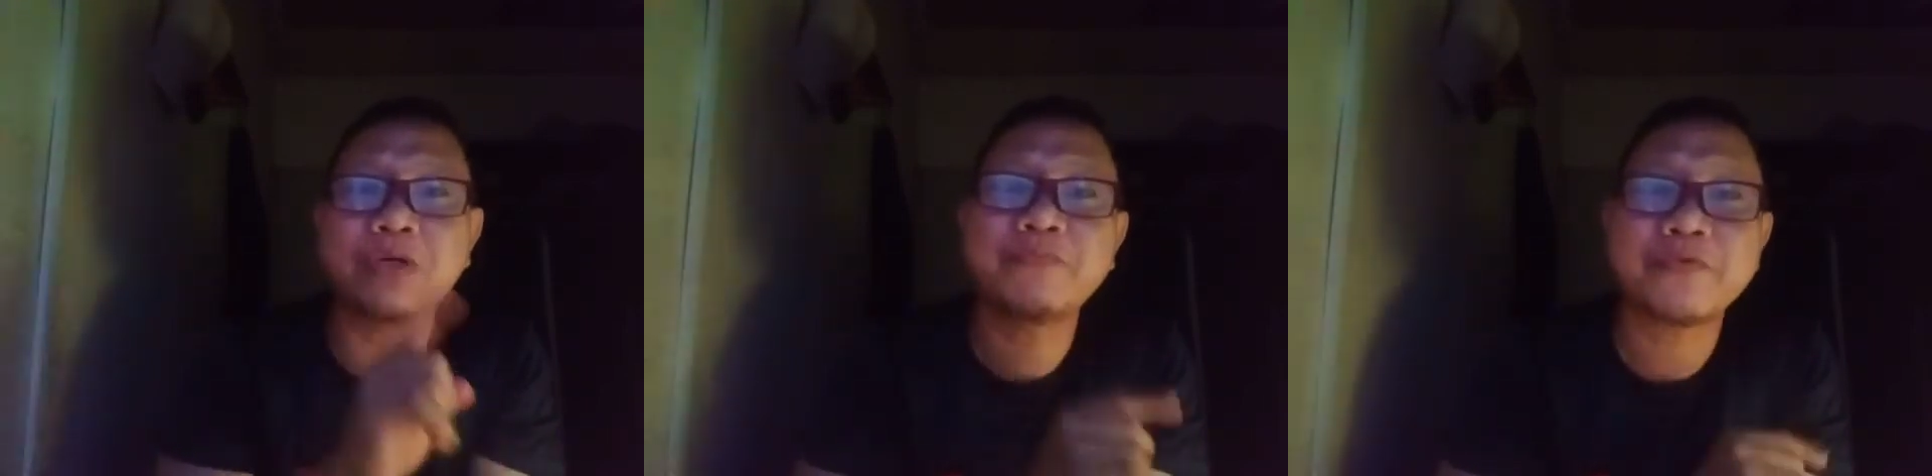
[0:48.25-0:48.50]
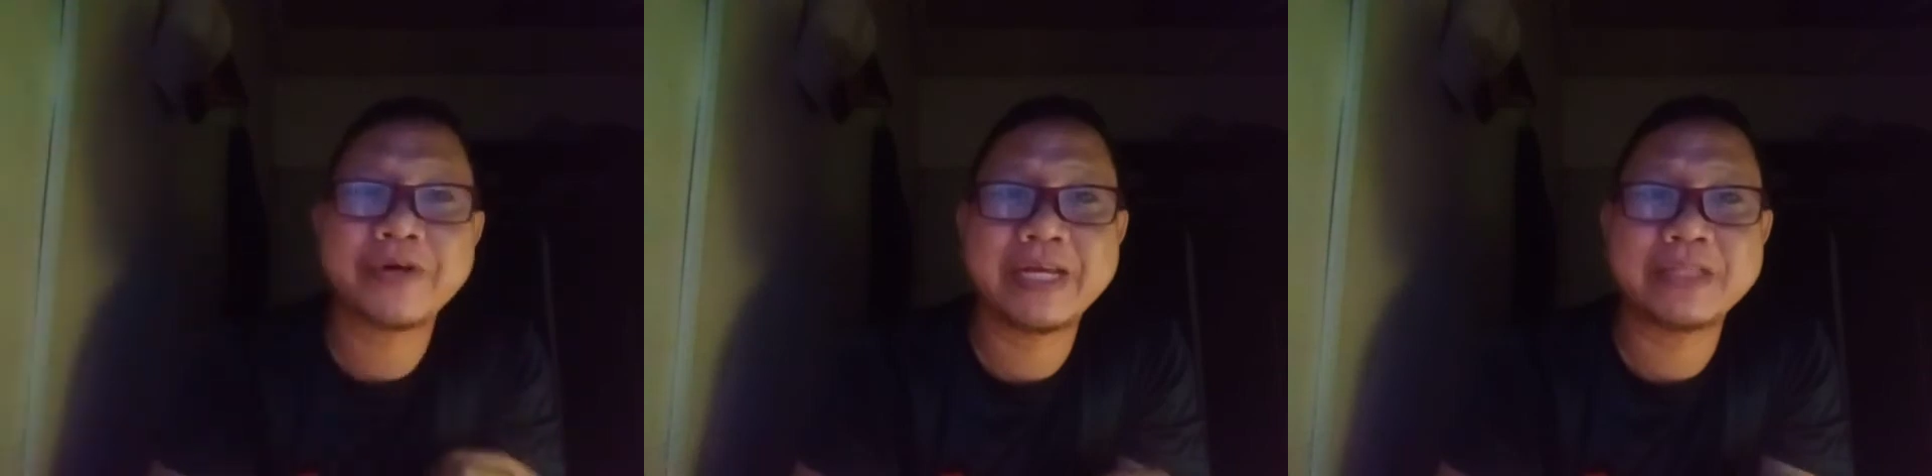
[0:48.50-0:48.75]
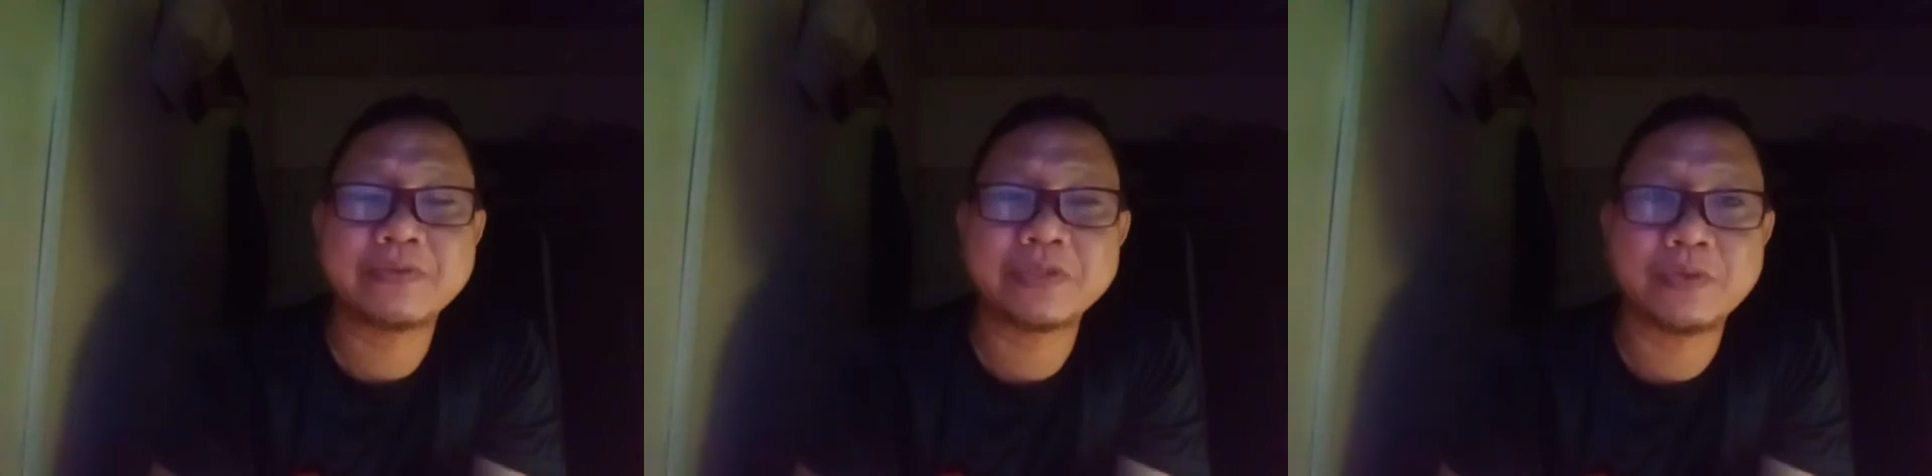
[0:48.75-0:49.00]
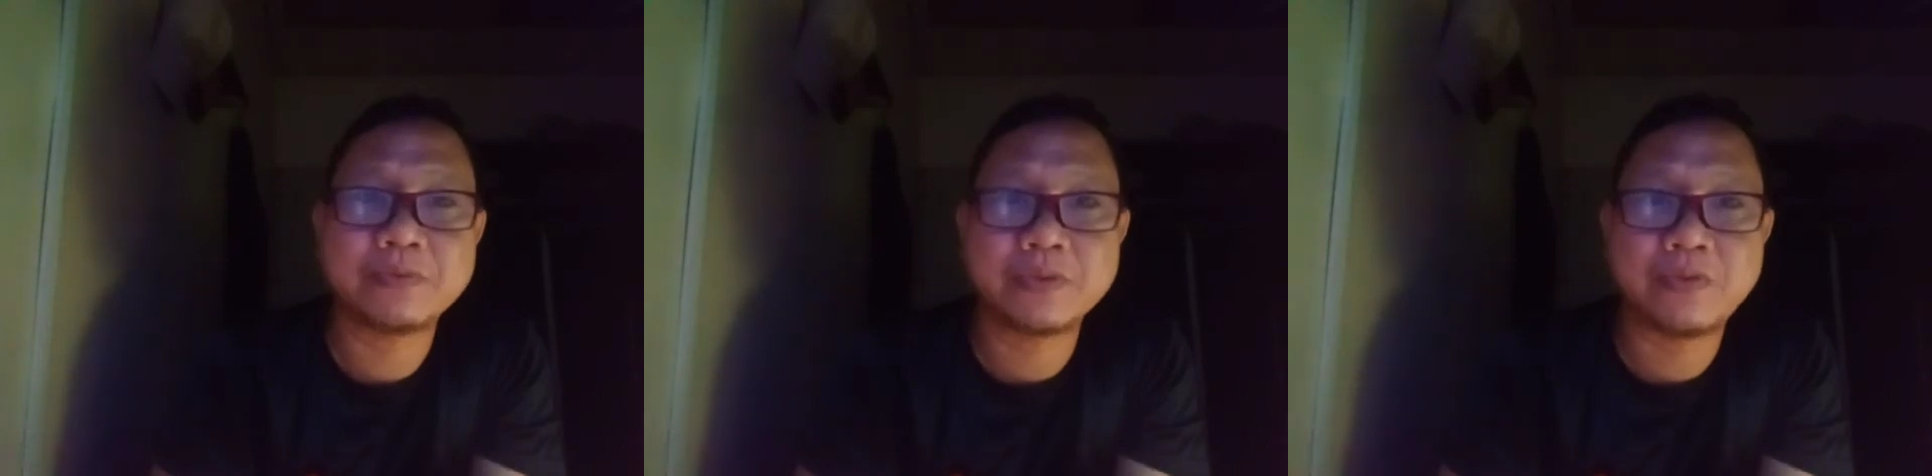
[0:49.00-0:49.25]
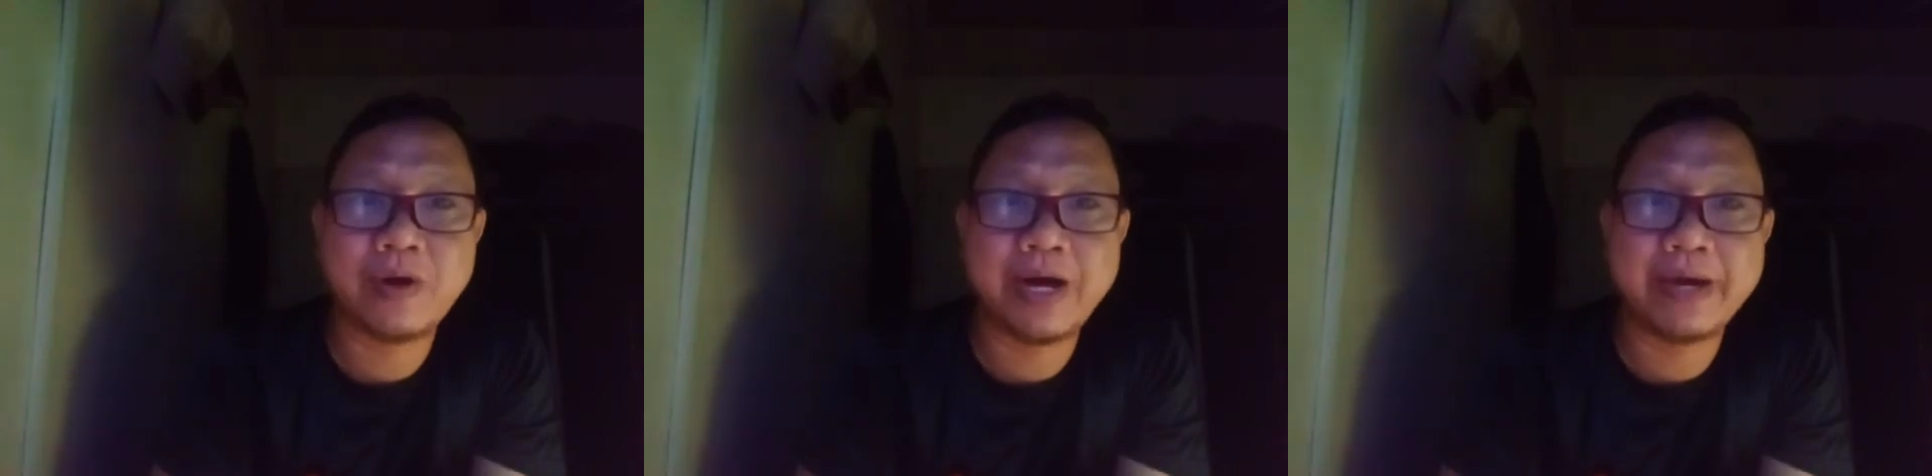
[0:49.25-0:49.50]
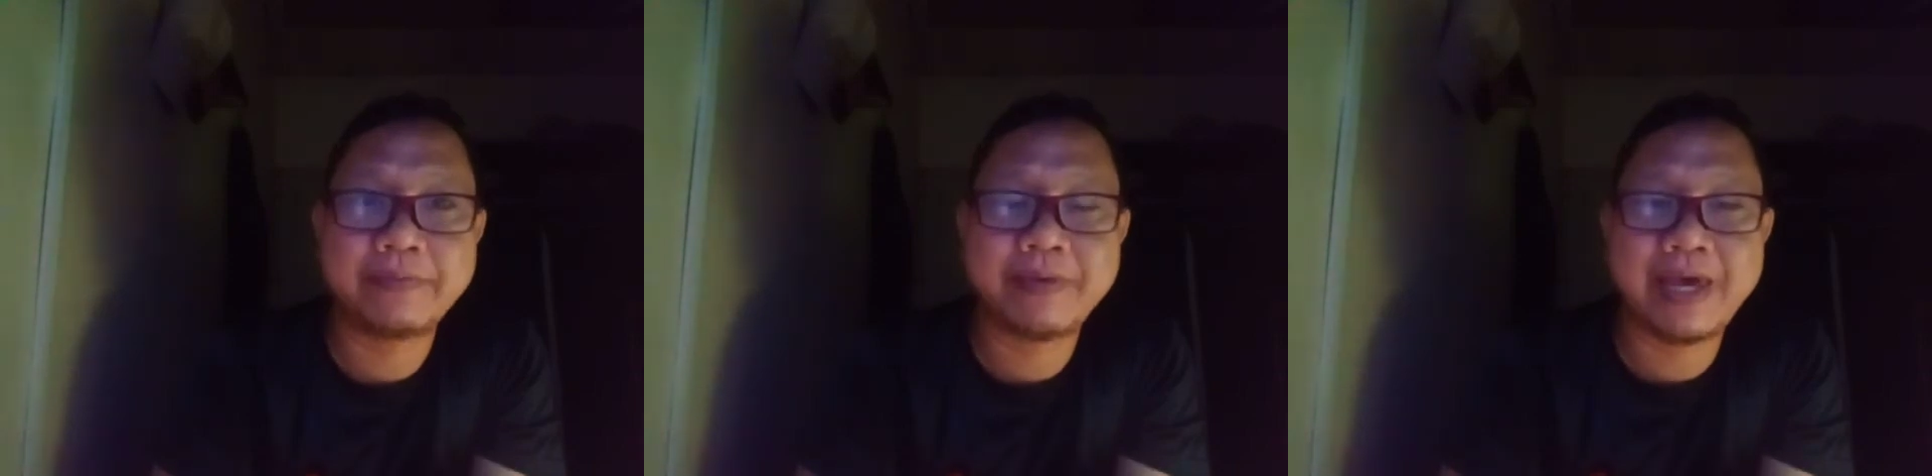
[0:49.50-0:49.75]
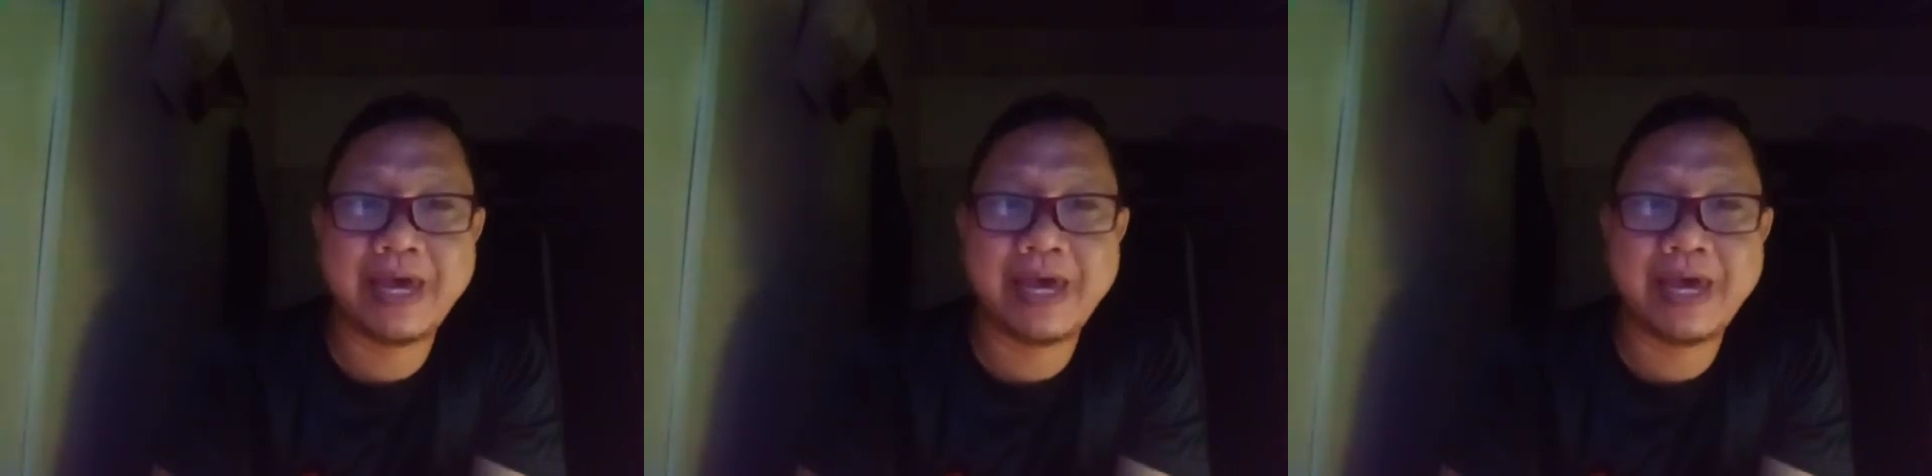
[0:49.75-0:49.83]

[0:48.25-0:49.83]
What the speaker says: don't forget to subscribe